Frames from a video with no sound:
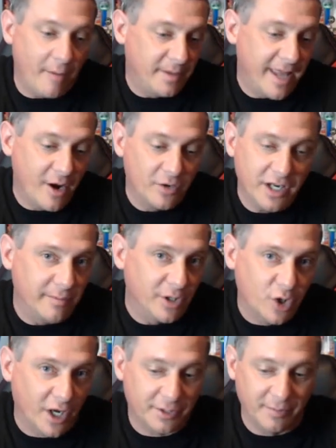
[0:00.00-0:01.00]
They don't need me,
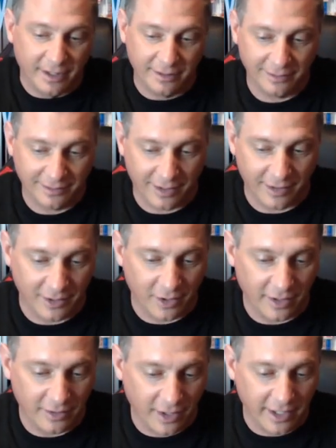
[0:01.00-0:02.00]
trust me. They're
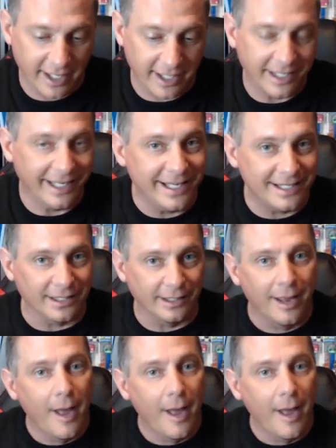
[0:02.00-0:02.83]
going to hit it easily.